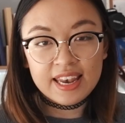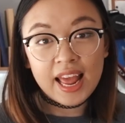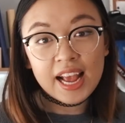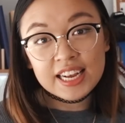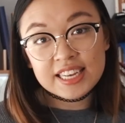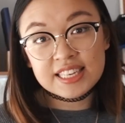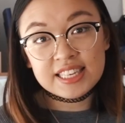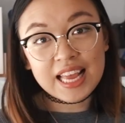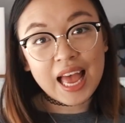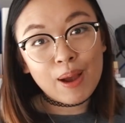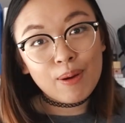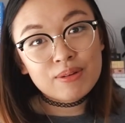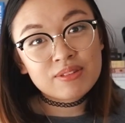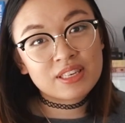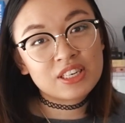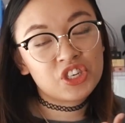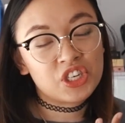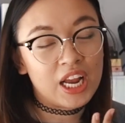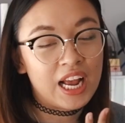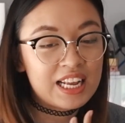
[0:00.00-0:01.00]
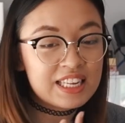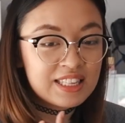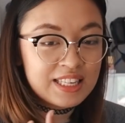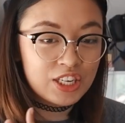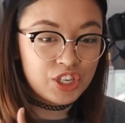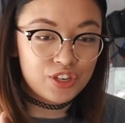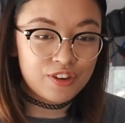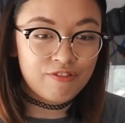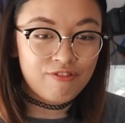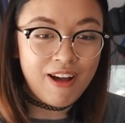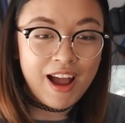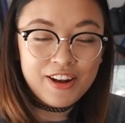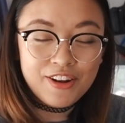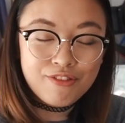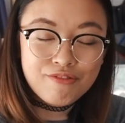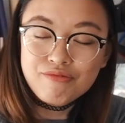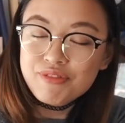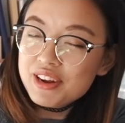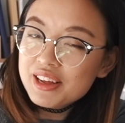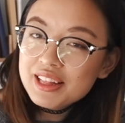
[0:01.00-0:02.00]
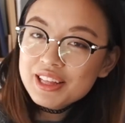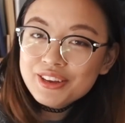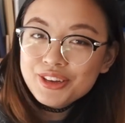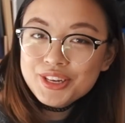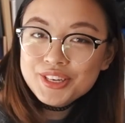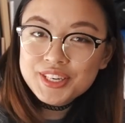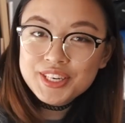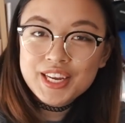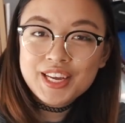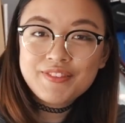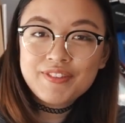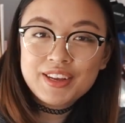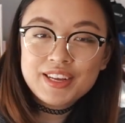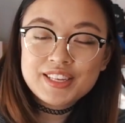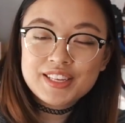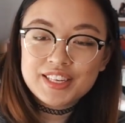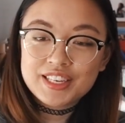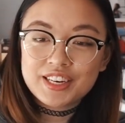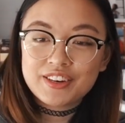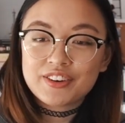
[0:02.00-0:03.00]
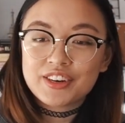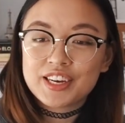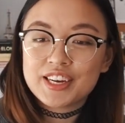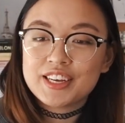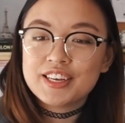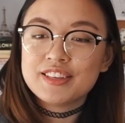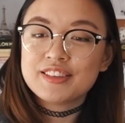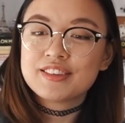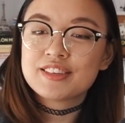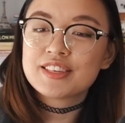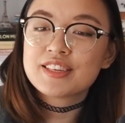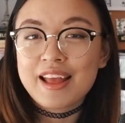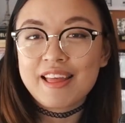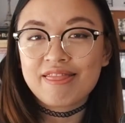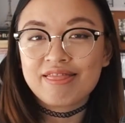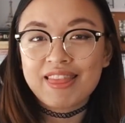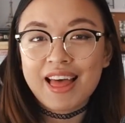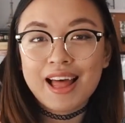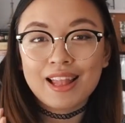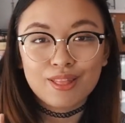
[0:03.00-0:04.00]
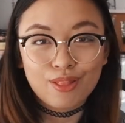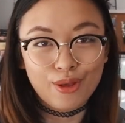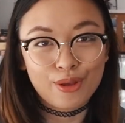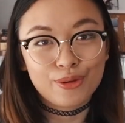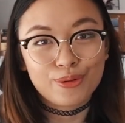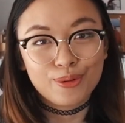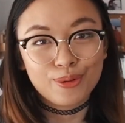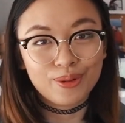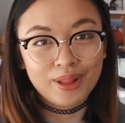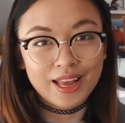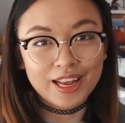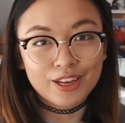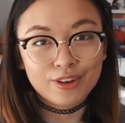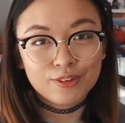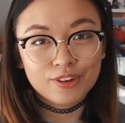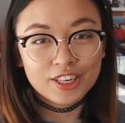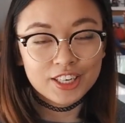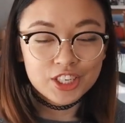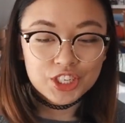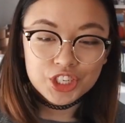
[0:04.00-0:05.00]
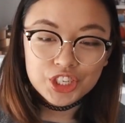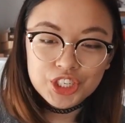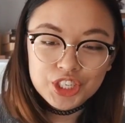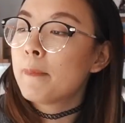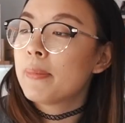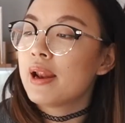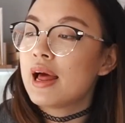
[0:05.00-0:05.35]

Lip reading: Next, I would suggest that you find a really good TV series in that local language.